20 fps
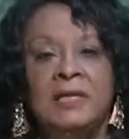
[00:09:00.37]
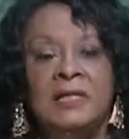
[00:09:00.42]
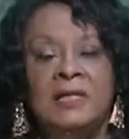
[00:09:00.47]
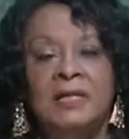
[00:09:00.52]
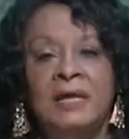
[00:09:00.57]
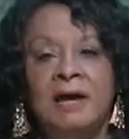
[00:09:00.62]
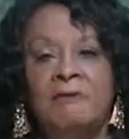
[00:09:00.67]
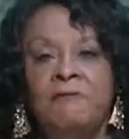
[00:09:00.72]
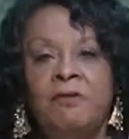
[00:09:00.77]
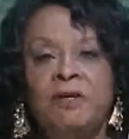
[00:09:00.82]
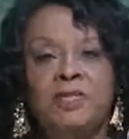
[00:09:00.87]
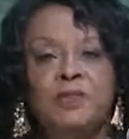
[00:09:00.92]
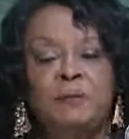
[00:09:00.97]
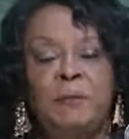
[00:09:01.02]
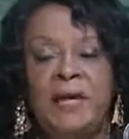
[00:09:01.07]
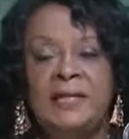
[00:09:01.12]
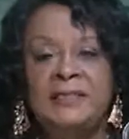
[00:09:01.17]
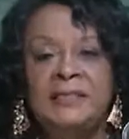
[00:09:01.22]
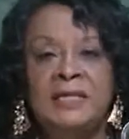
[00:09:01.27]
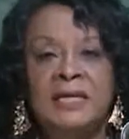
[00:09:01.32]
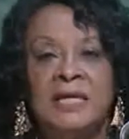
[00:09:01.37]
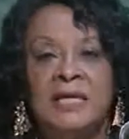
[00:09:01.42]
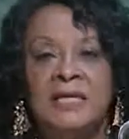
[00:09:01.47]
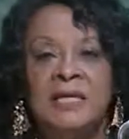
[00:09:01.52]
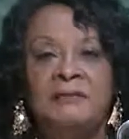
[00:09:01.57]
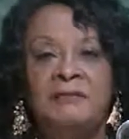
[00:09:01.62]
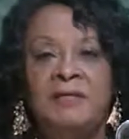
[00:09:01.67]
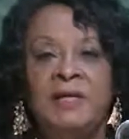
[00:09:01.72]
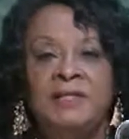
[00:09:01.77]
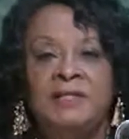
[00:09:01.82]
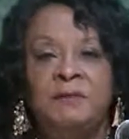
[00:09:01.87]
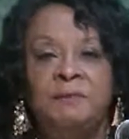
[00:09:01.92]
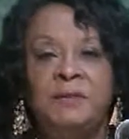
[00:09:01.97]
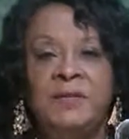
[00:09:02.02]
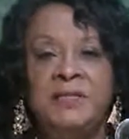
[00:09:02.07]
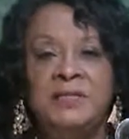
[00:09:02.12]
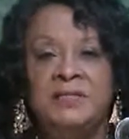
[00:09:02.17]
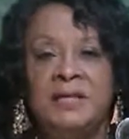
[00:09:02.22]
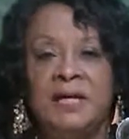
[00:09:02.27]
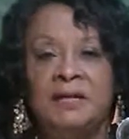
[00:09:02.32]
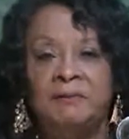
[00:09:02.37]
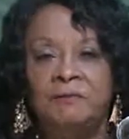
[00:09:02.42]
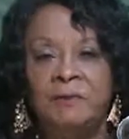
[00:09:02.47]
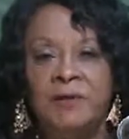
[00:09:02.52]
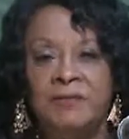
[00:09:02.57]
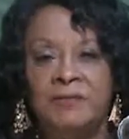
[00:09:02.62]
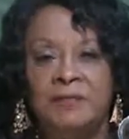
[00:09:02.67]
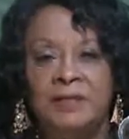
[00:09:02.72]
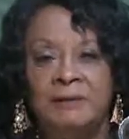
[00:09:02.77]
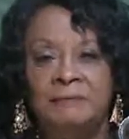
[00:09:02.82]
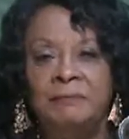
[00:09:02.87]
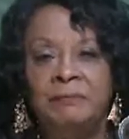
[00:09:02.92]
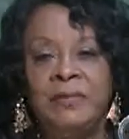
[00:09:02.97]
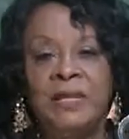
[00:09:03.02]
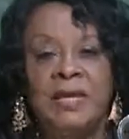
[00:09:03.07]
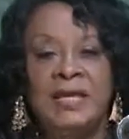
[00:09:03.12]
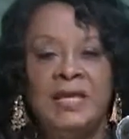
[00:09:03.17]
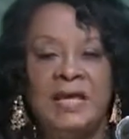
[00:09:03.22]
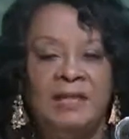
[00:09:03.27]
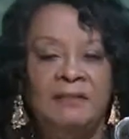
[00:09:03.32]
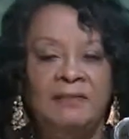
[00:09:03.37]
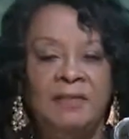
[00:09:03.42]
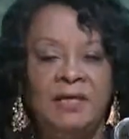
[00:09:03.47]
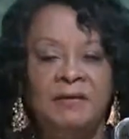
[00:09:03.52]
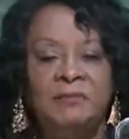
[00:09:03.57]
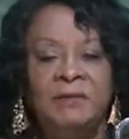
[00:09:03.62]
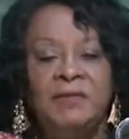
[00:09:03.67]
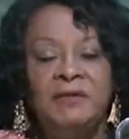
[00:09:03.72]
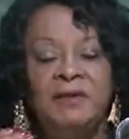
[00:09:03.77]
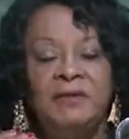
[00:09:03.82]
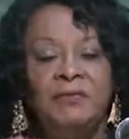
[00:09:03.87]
never expecting anything to be done with it. And then we